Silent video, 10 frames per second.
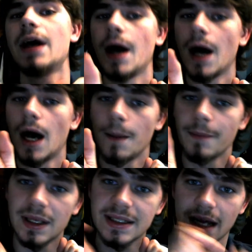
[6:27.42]
Um,
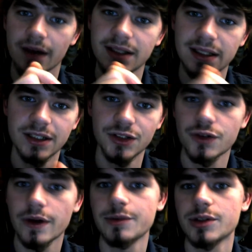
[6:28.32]
down in the
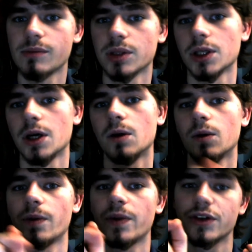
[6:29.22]
description below,
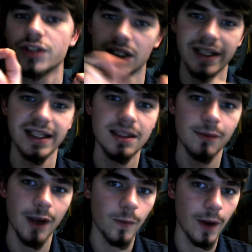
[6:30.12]
there's a link to
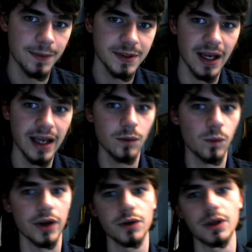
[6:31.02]
my website
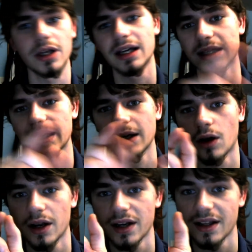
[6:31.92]
where you can click
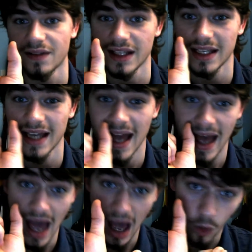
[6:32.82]
on the
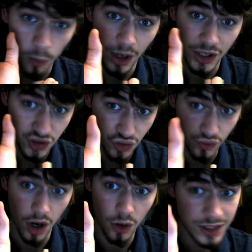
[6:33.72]
Help Us
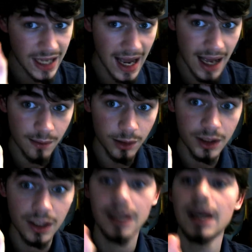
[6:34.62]
Grow tab
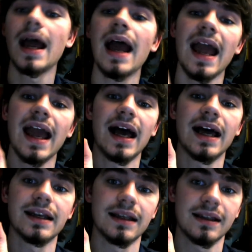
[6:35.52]

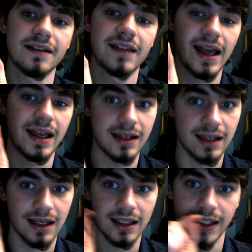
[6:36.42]
and then
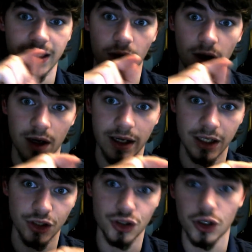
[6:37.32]
click
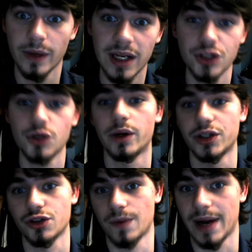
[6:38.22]
on Donate to Us
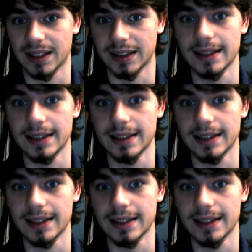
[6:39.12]
directly.